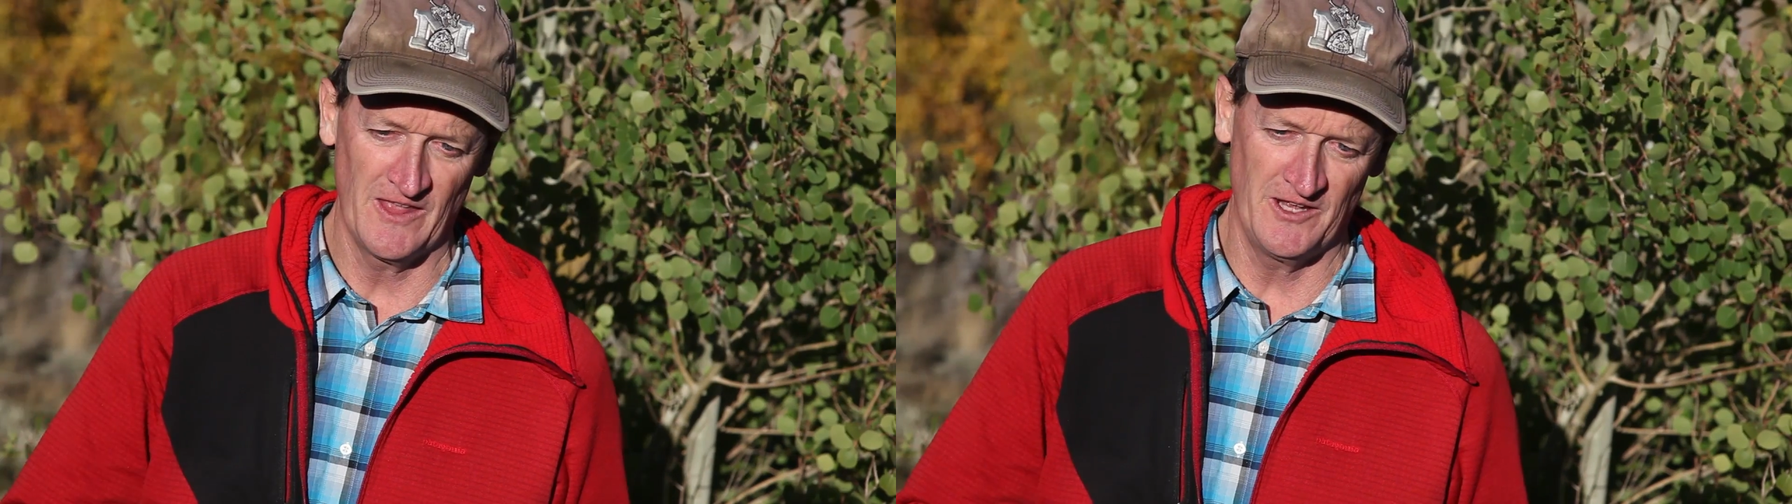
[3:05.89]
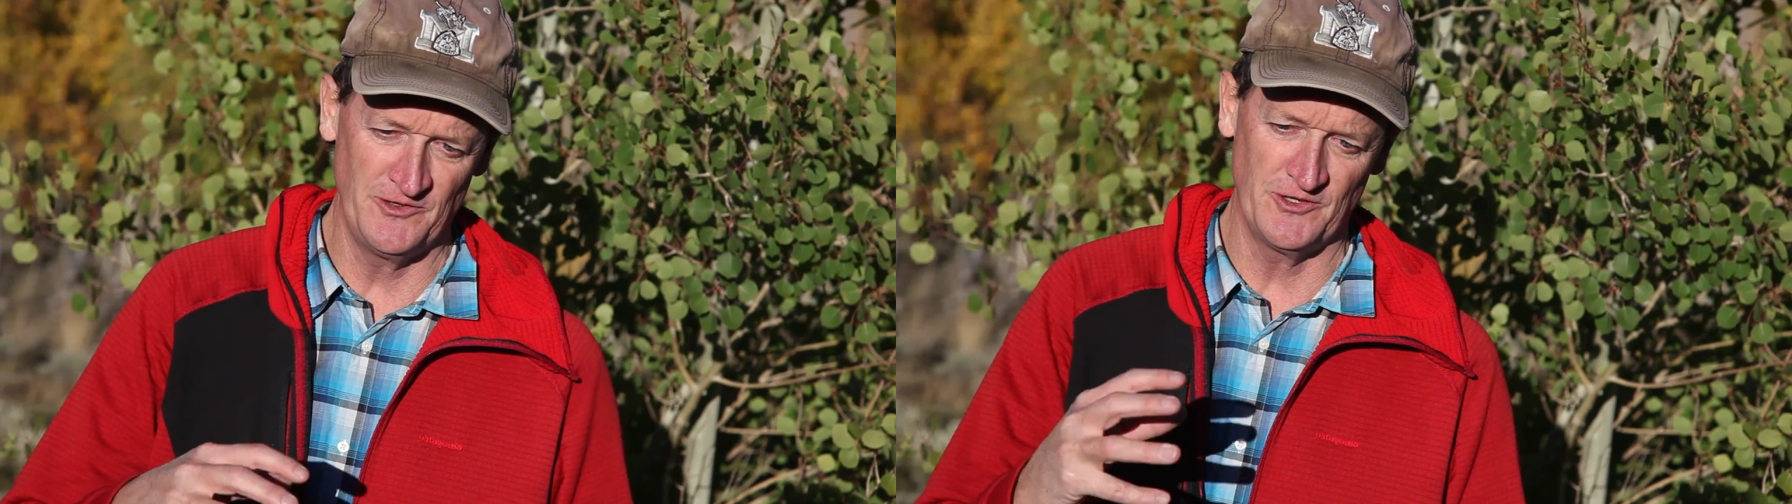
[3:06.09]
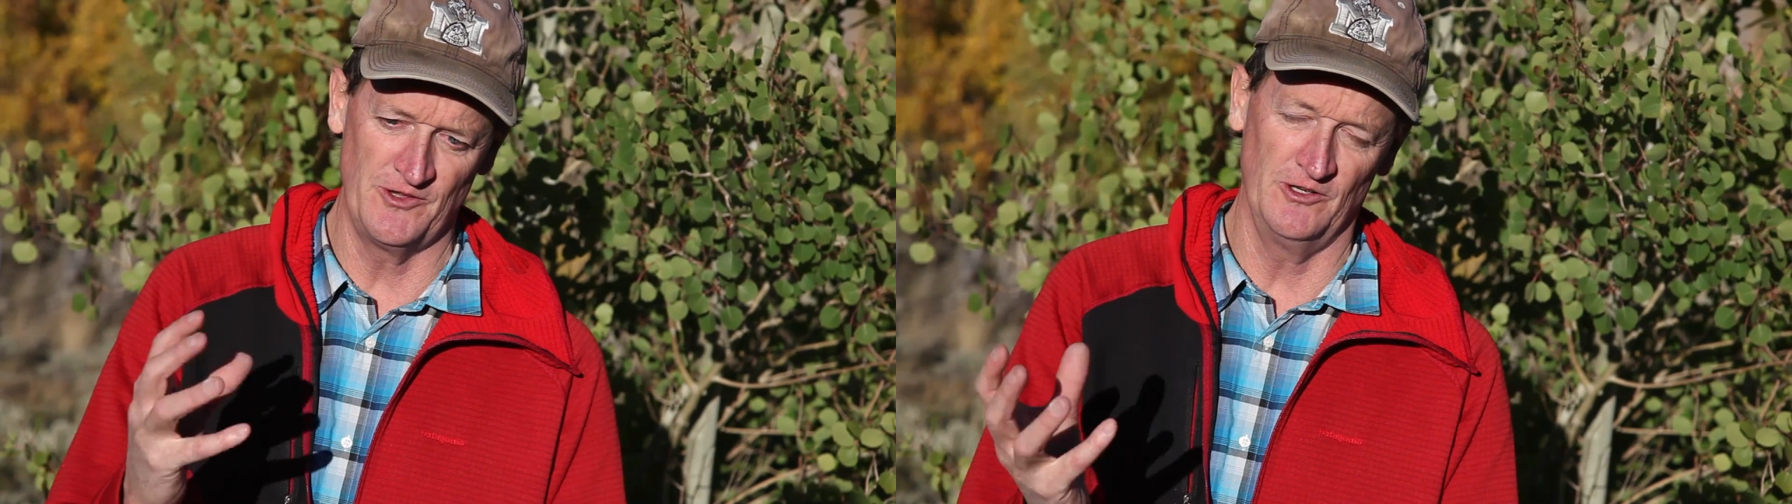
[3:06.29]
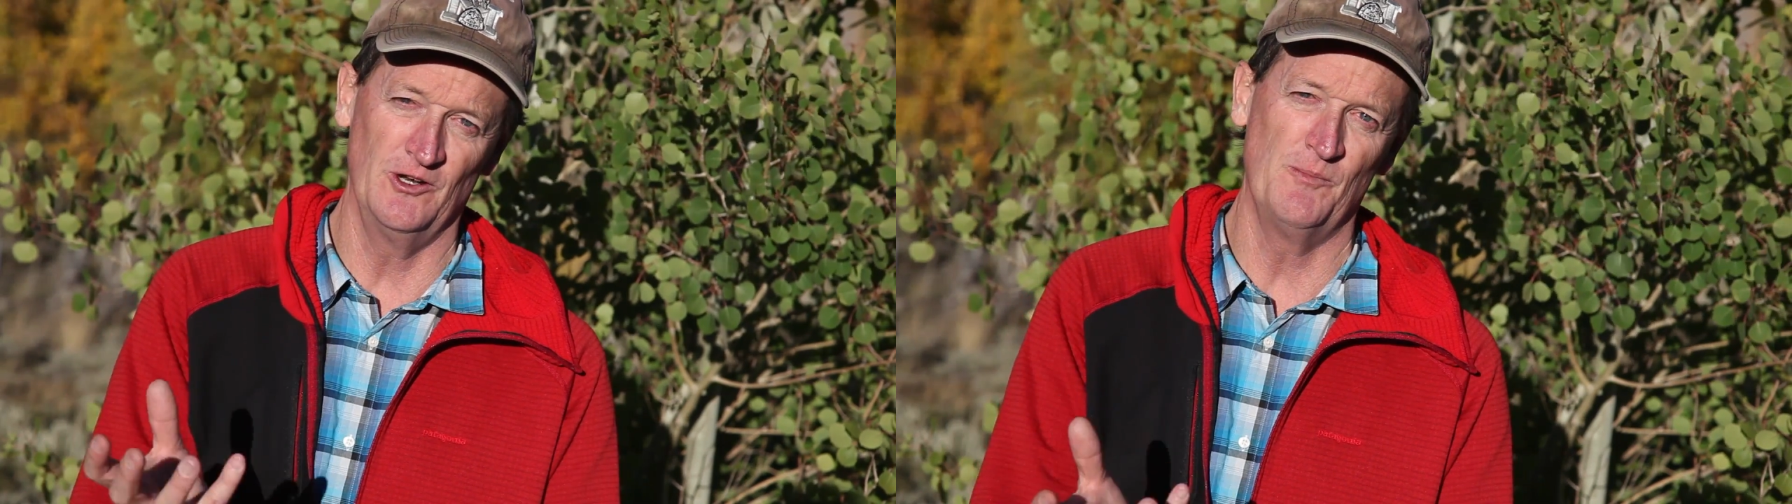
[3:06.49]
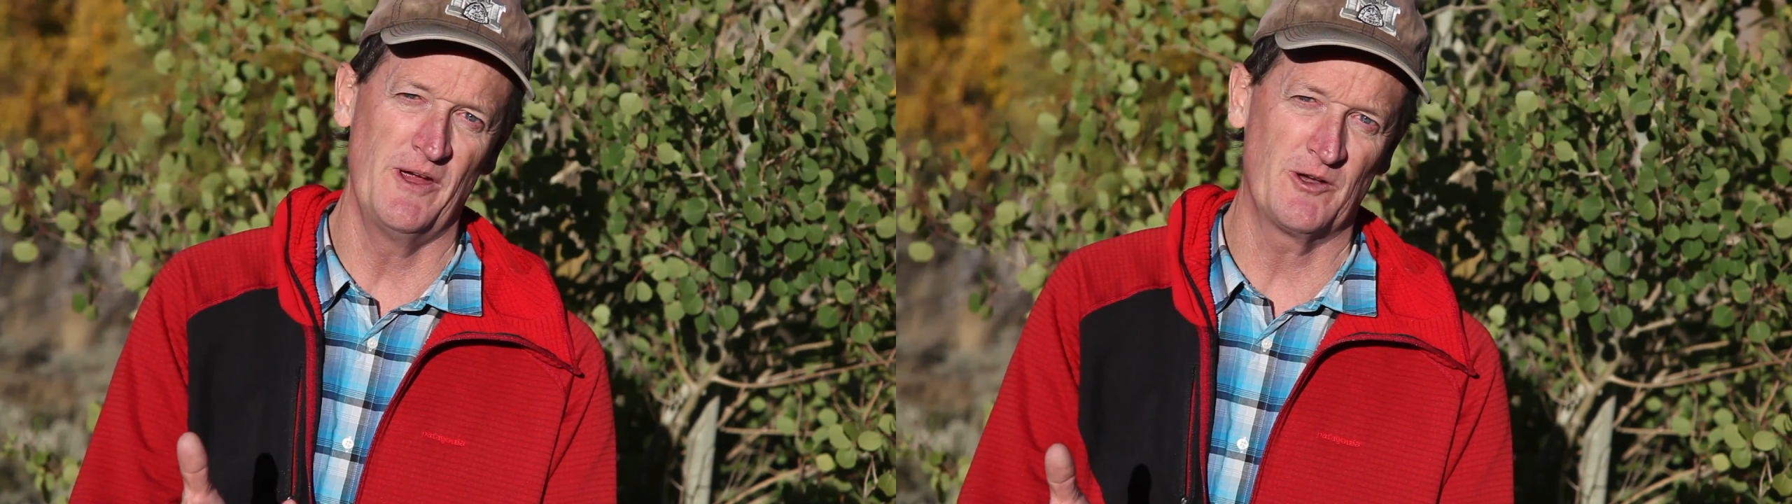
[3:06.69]
into their
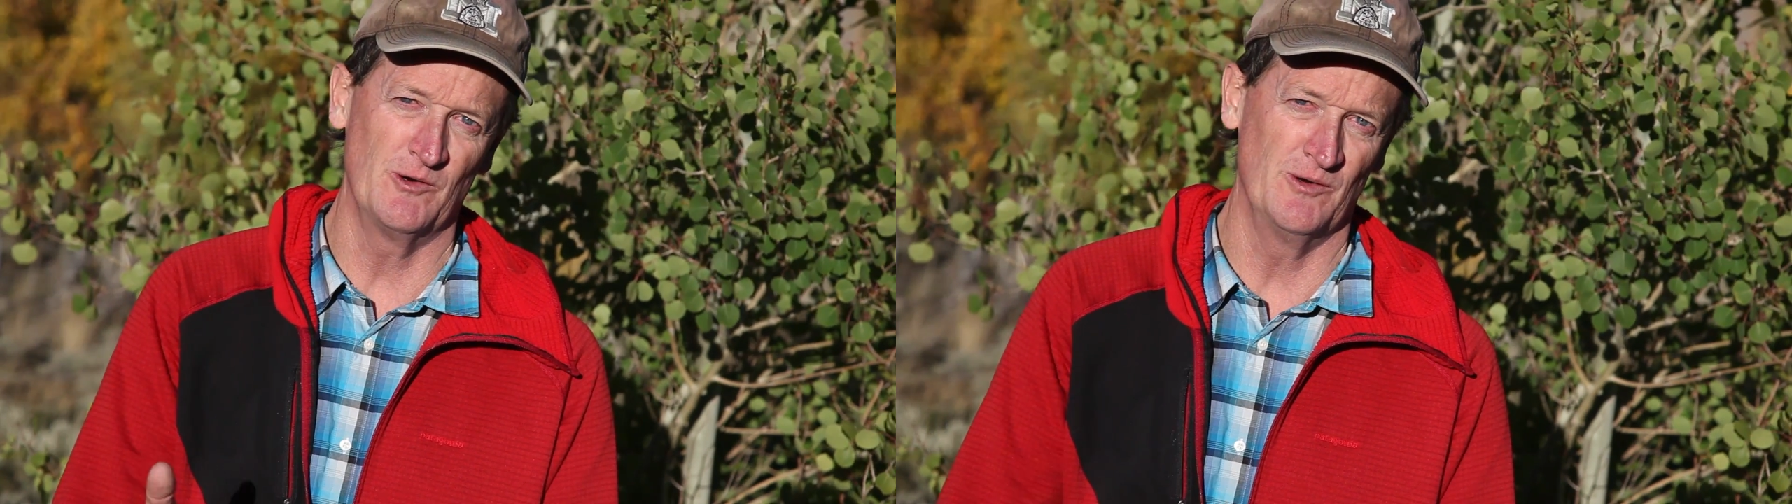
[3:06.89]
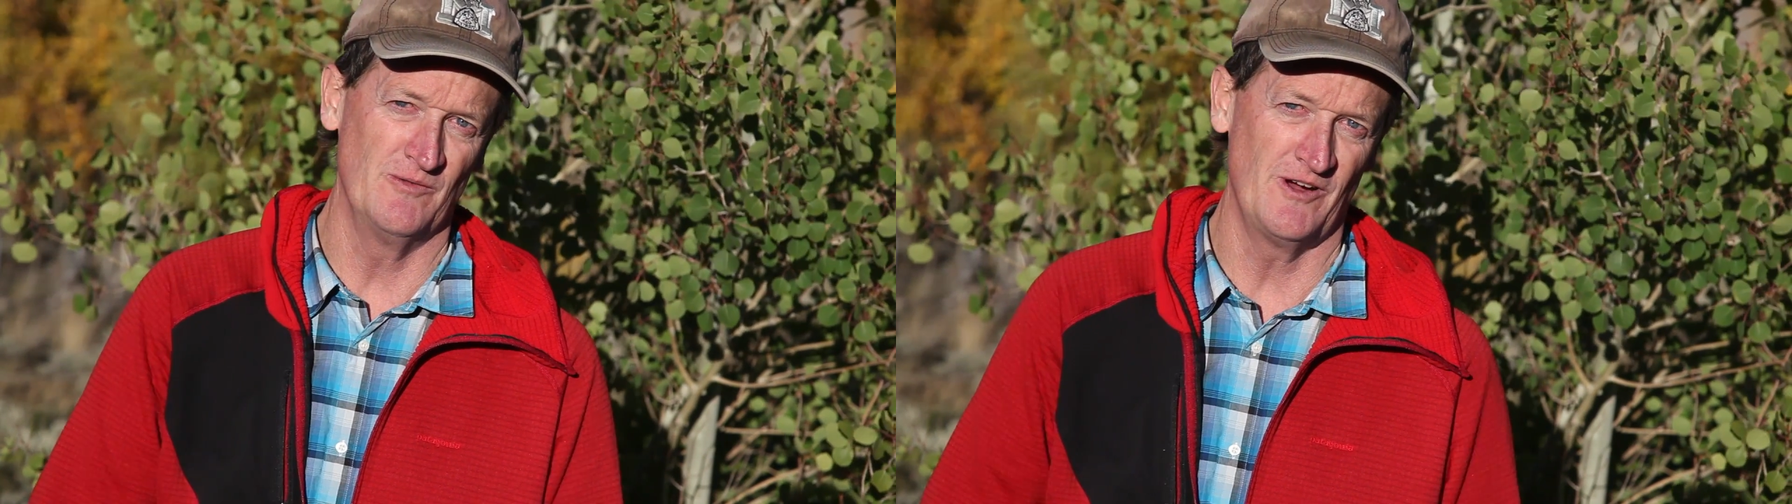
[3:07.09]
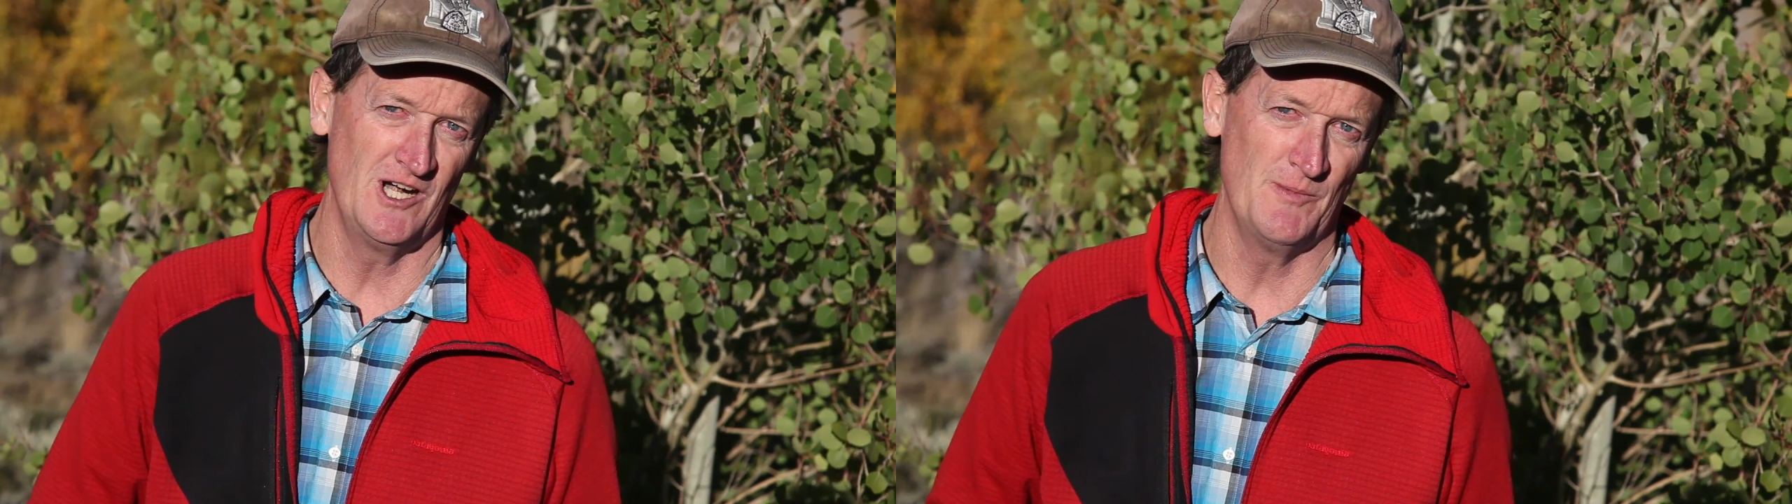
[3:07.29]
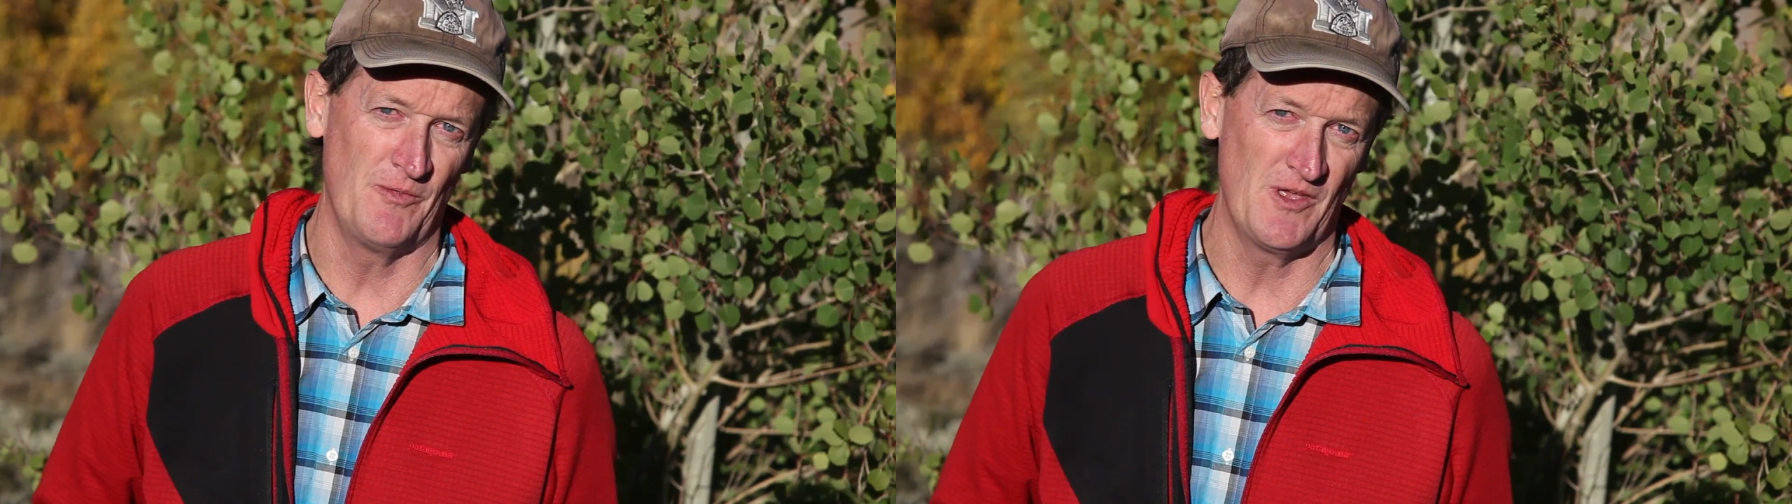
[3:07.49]
little microenvironment